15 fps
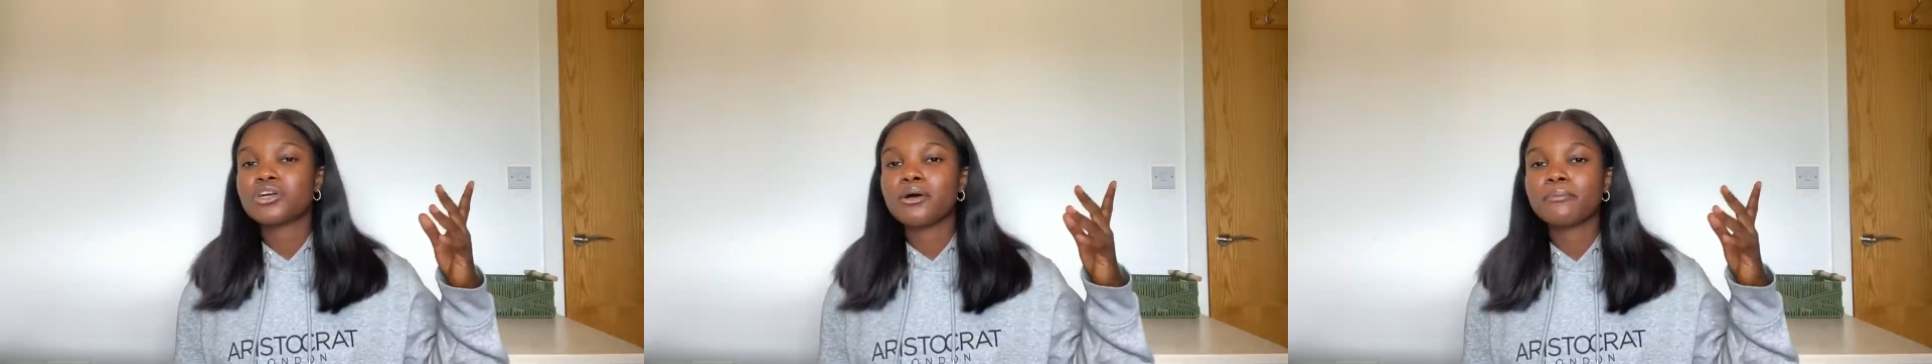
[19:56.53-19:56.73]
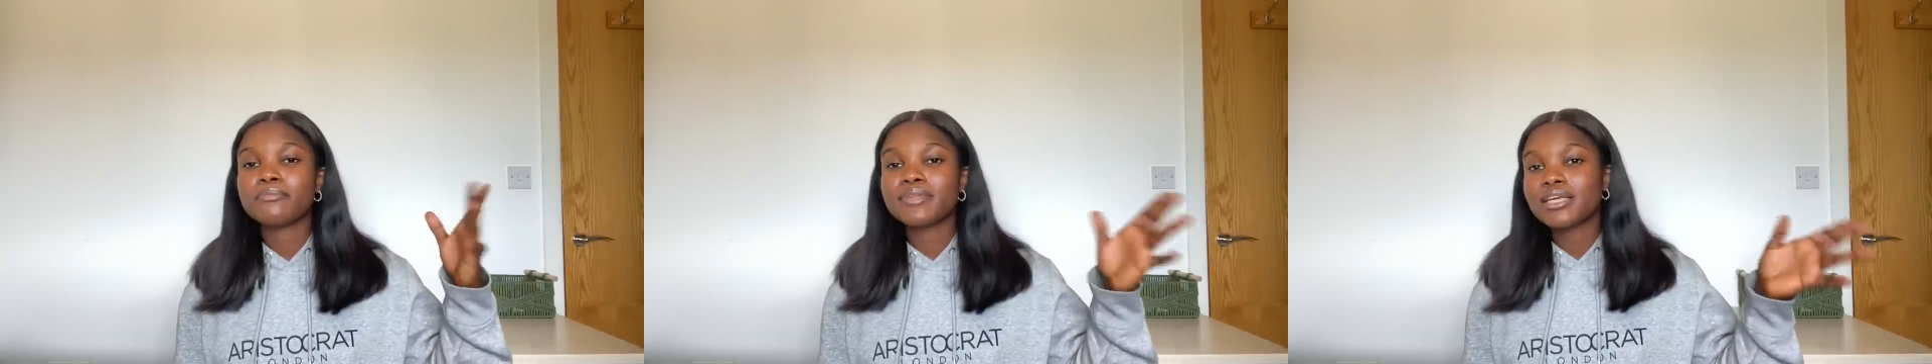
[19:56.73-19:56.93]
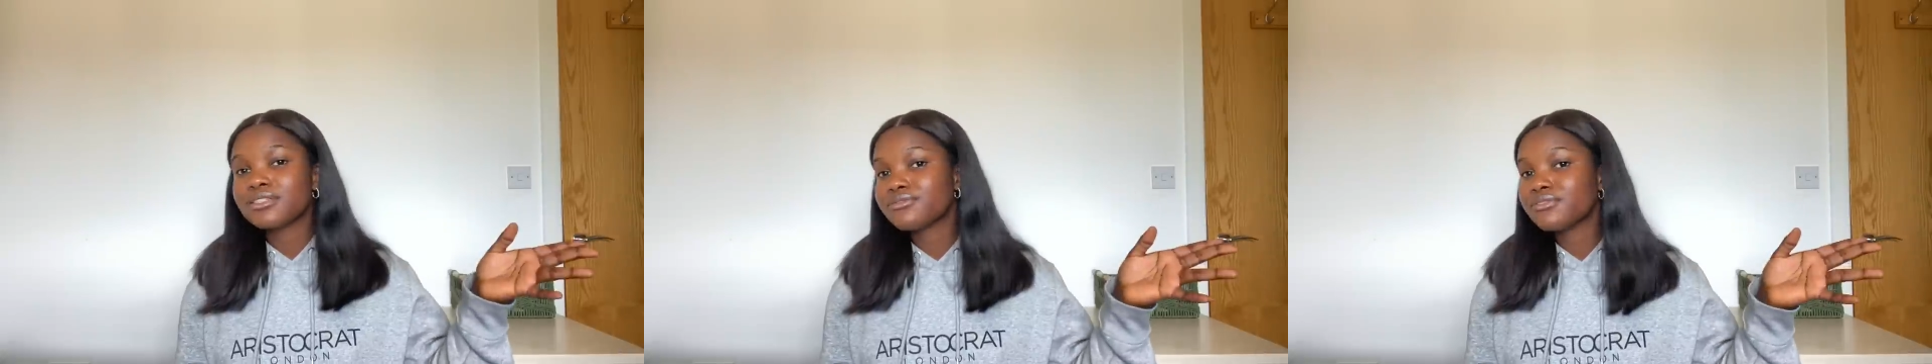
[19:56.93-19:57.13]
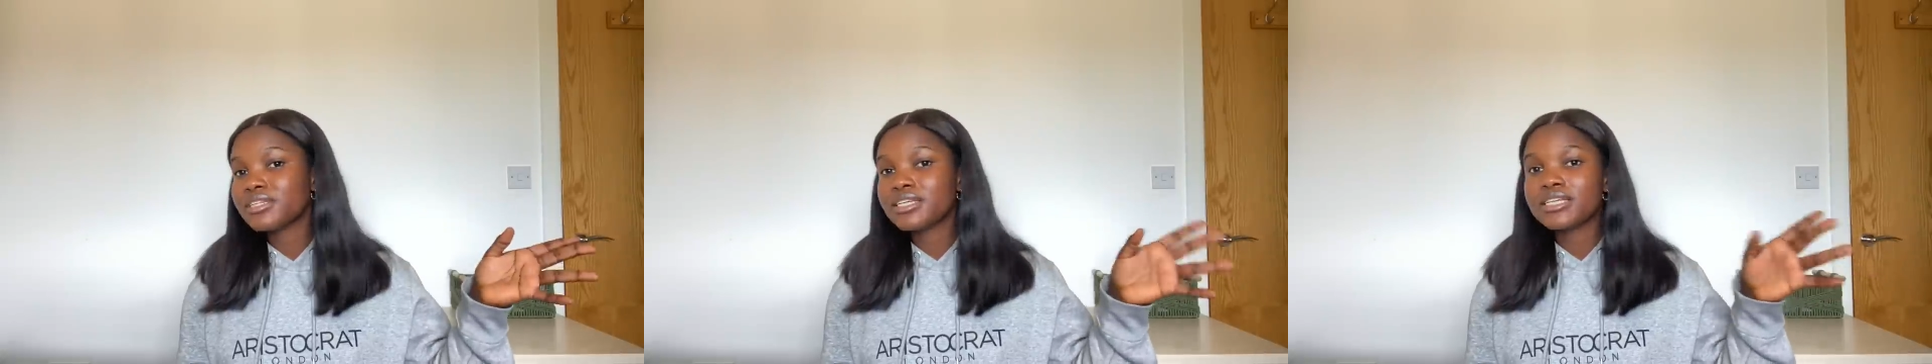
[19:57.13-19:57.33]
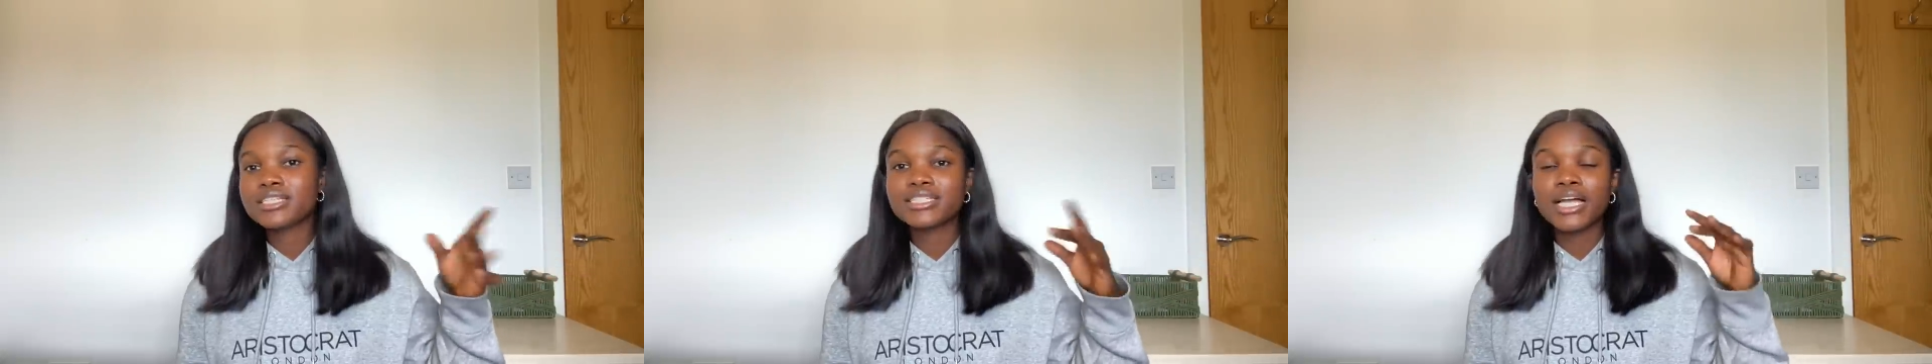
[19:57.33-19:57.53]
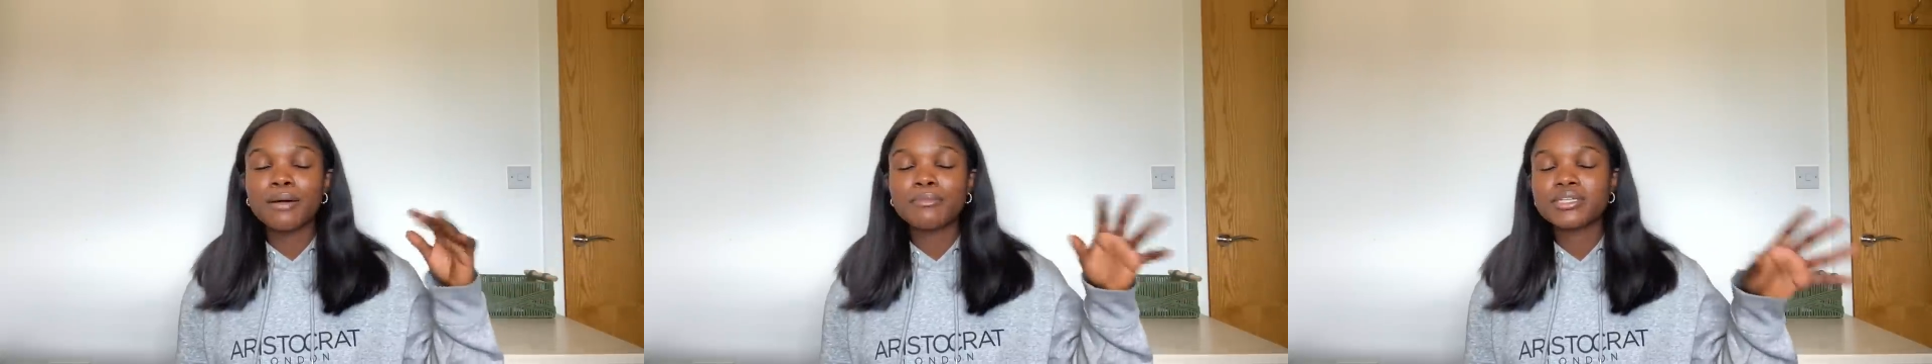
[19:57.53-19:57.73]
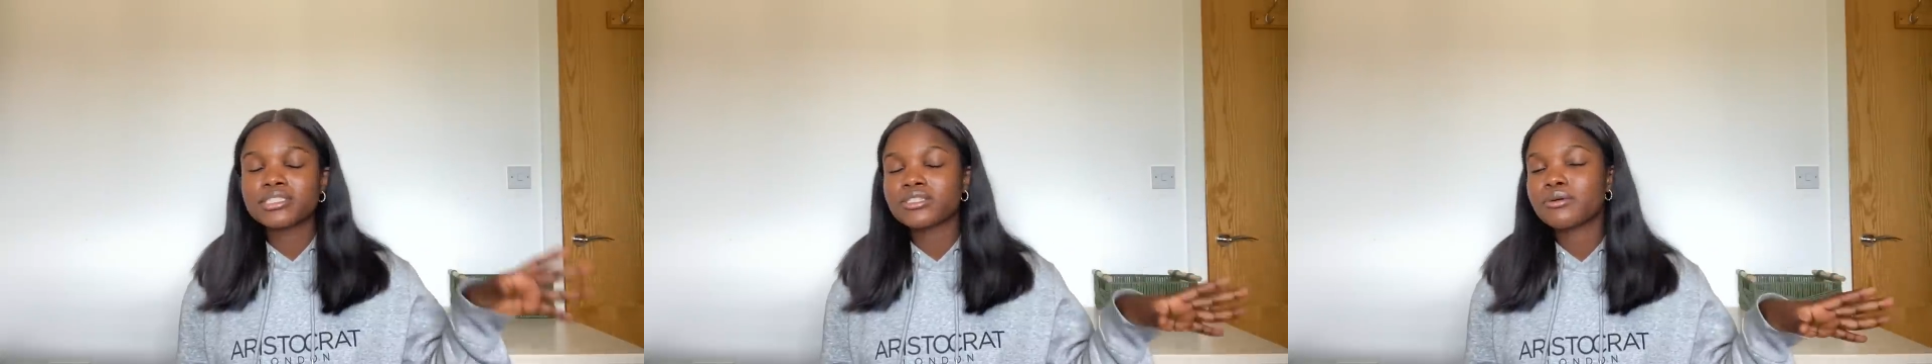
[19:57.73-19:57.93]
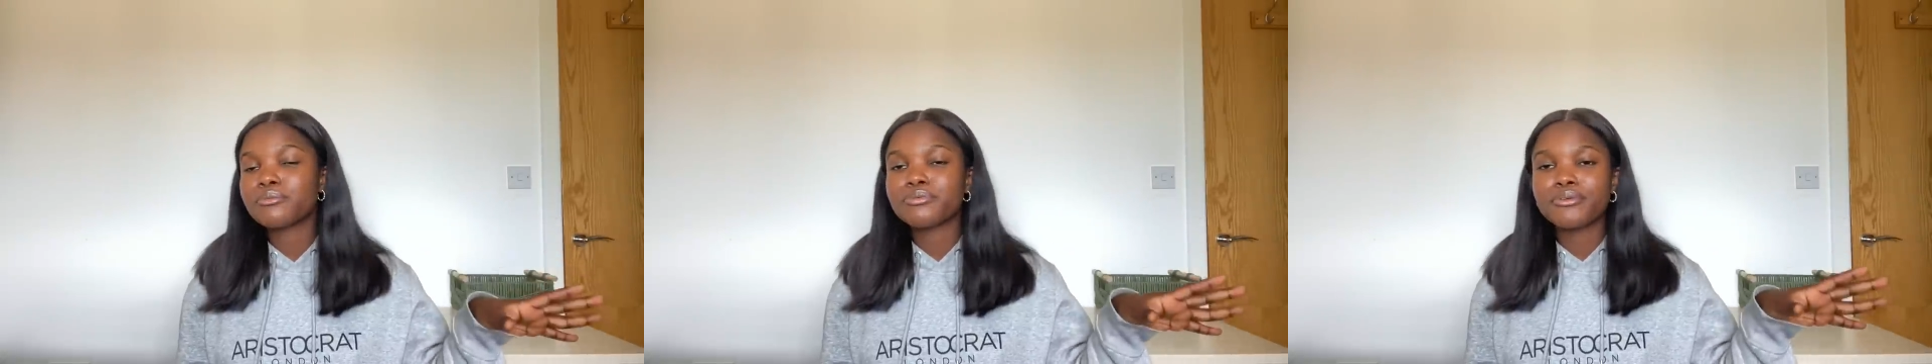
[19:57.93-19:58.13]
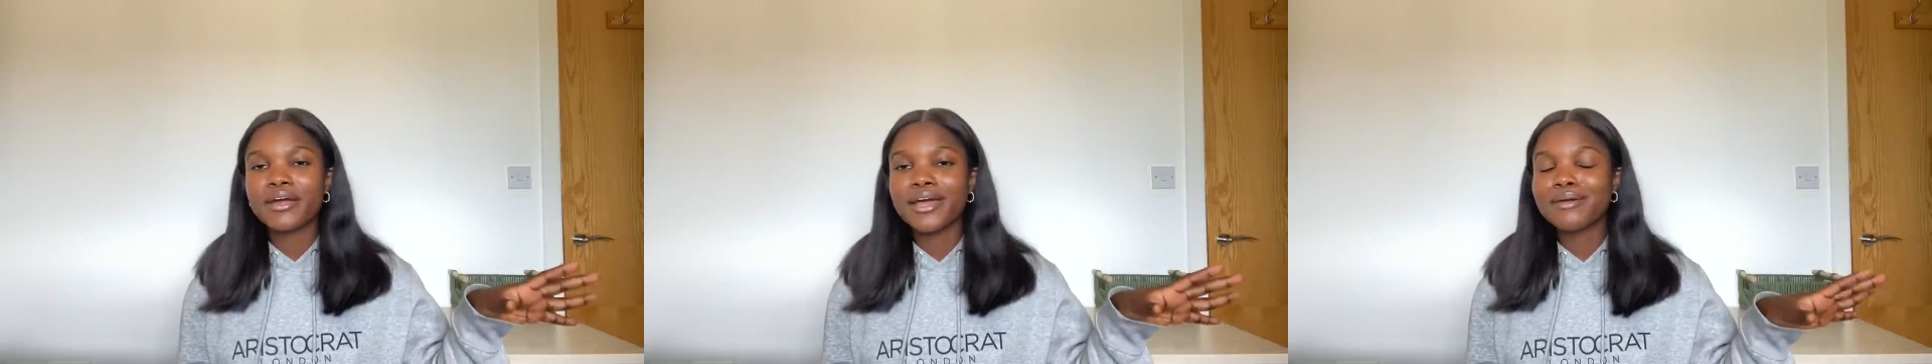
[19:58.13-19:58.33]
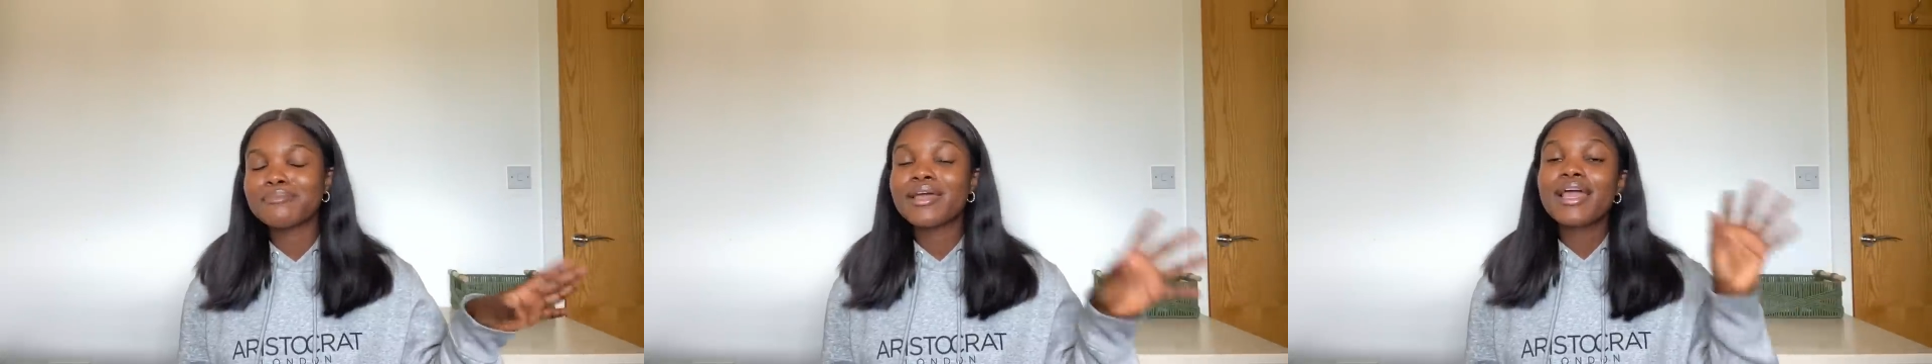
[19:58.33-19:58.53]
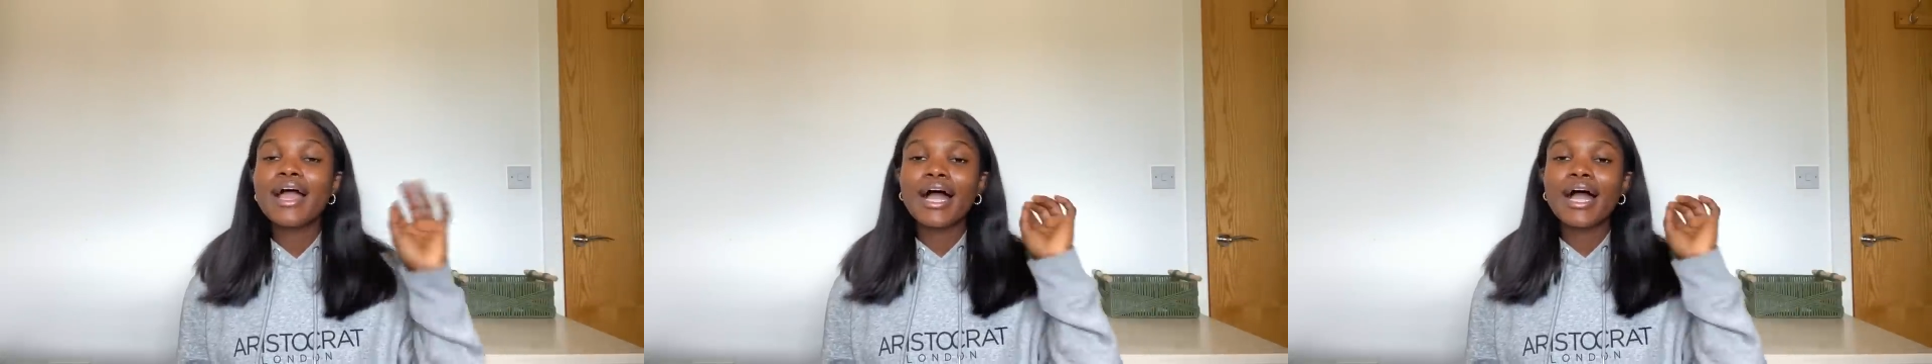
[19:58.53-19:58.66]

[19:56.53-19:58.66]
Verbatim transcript: um netflix amazon prime